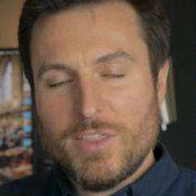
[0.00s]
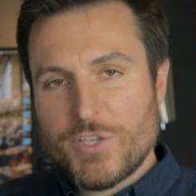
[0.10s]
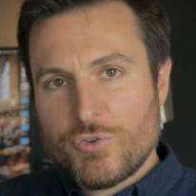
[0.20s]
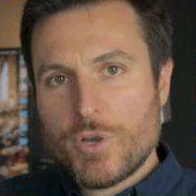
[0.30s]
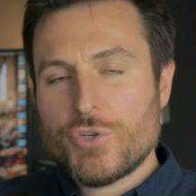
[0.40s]

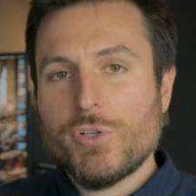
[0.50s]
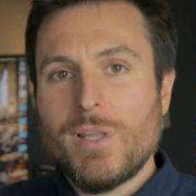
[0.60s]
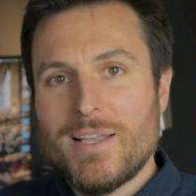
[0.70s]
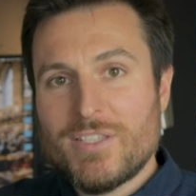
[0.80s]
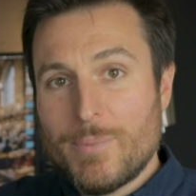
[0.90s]
This structure
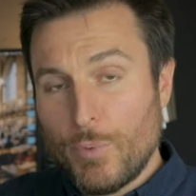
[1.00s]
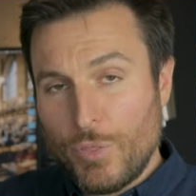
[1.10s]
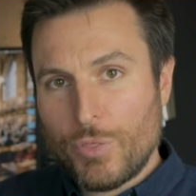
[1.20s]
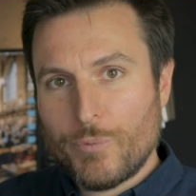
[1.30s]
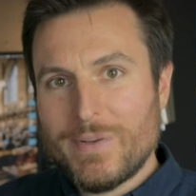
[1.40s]
lines up
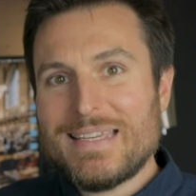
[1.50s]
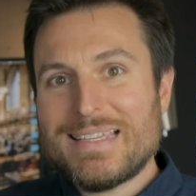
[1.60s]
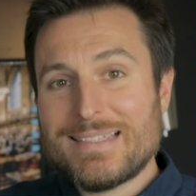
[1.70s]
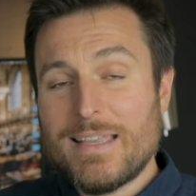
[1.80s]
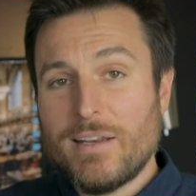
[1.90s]
with three
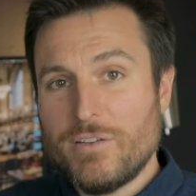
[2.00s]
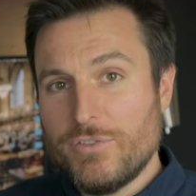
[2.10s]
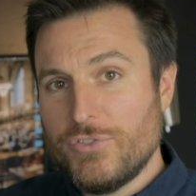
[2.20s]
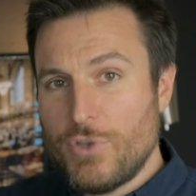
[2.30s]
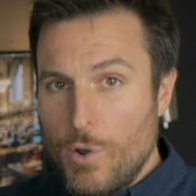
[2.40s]
distinct
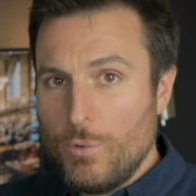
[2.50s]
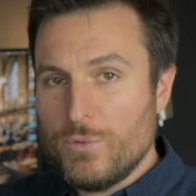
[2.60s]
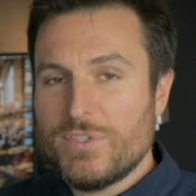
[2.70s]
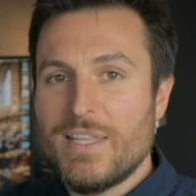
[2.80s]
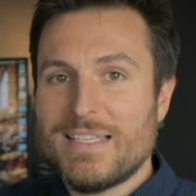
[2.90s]

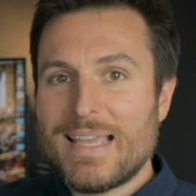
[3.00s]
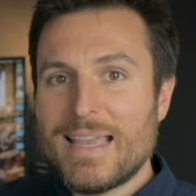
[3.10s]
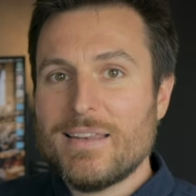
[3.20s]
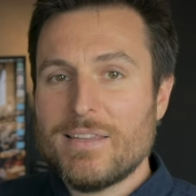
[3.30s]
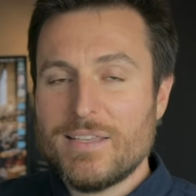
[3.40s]
zones that
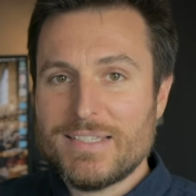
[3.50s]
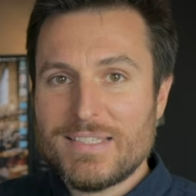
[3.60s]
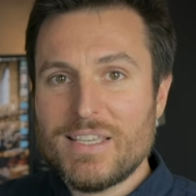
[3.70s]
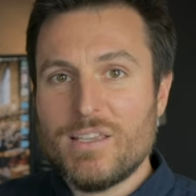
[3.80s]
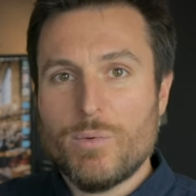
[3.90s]
scientists
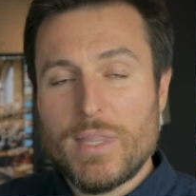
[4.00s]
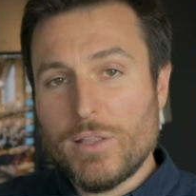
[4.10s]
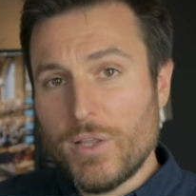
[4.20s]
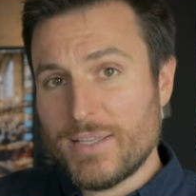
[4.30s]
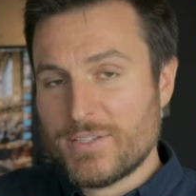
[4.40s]
see when they
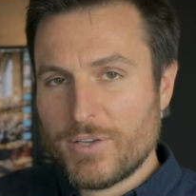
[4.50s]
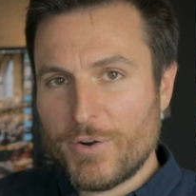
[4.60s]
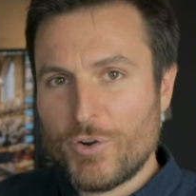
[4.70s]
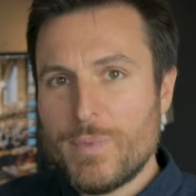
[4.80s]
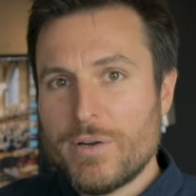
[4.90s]
look at
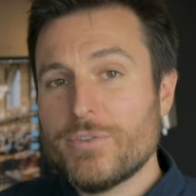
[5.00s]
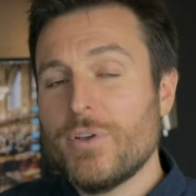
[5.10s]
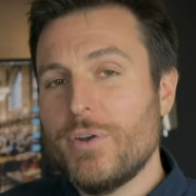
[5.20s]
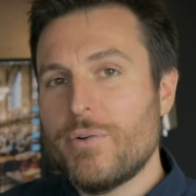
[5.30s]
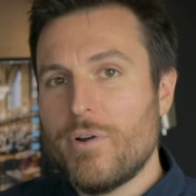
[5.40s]
sarcomeres
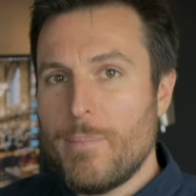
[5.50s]
under a